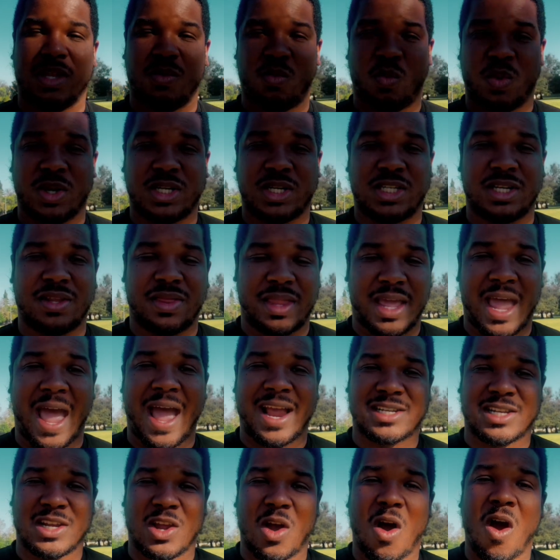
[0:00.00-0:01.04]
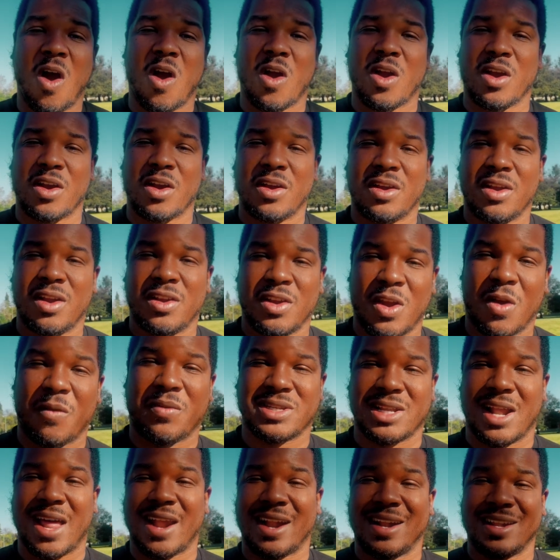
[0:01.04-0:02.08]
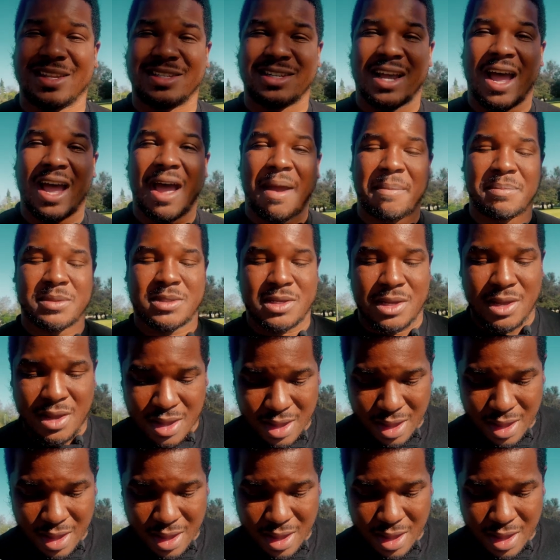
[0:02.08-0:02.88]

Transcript: which they actually are nervous a lot of the times,